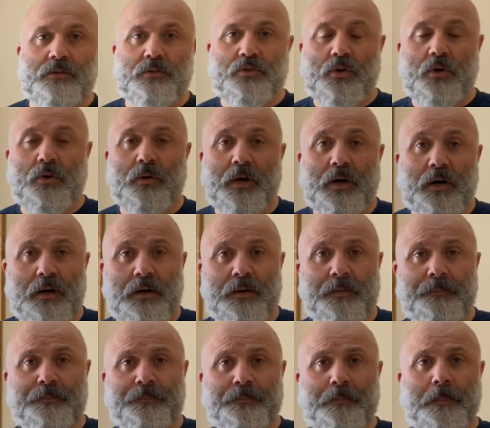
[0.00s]

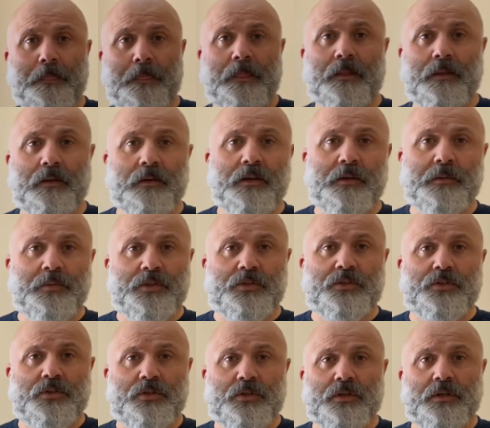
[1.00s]
So
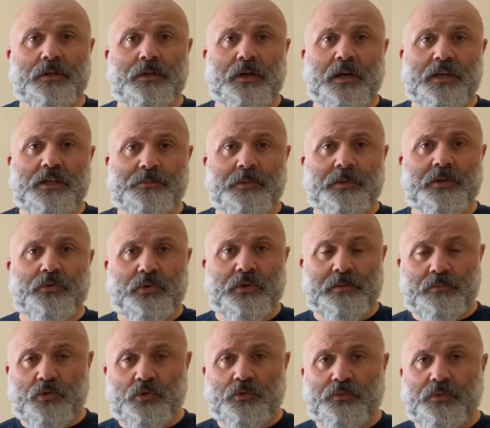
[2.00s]
lippage has been
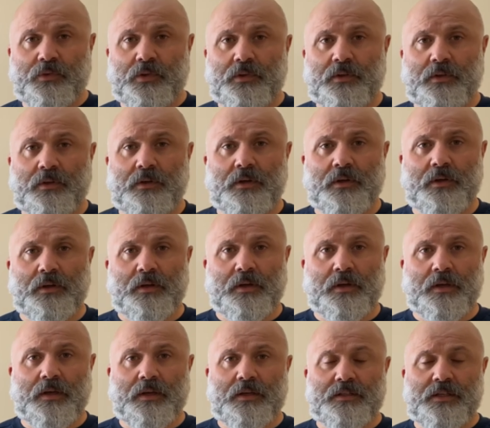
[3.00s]
removed.
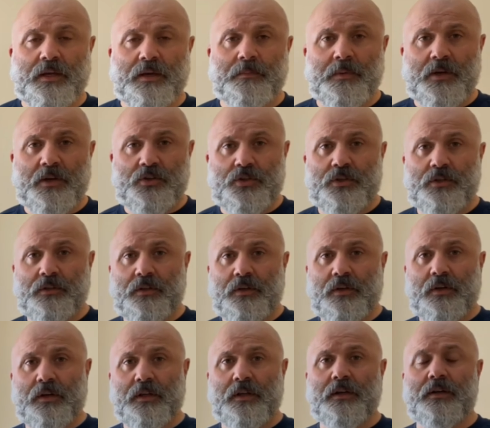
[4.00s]
As I mentioned
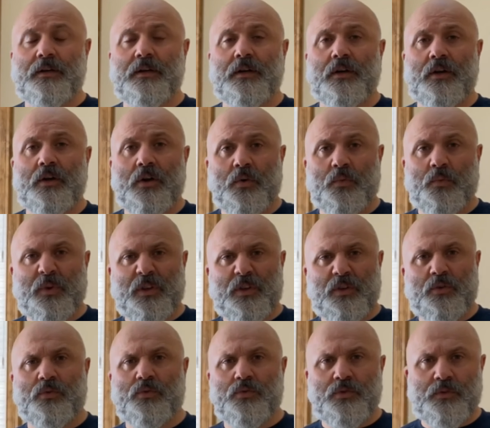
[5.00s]
earlier, we
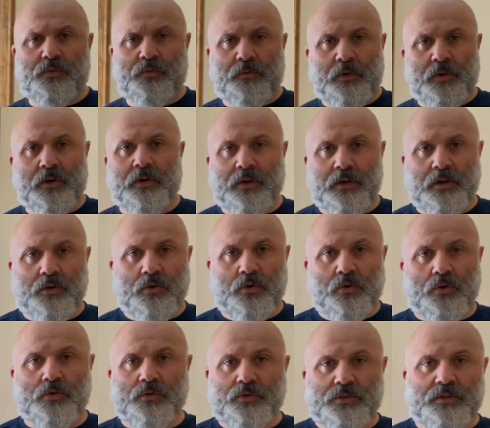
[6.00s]
used very
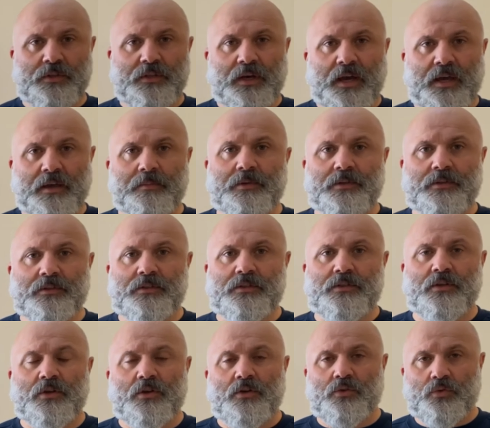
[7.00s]
coarse
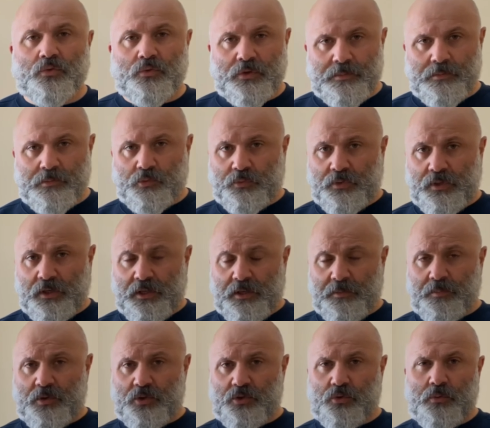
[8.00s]
diamonds to remove the
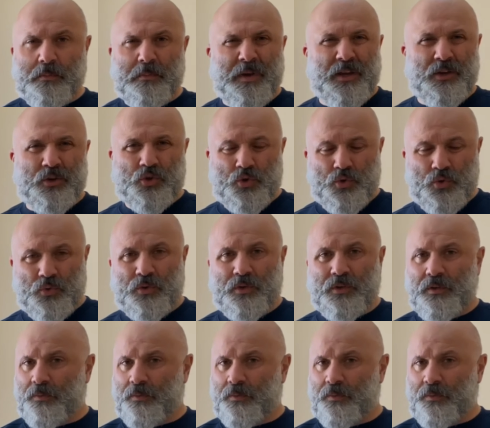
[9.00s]
lippage to make sure the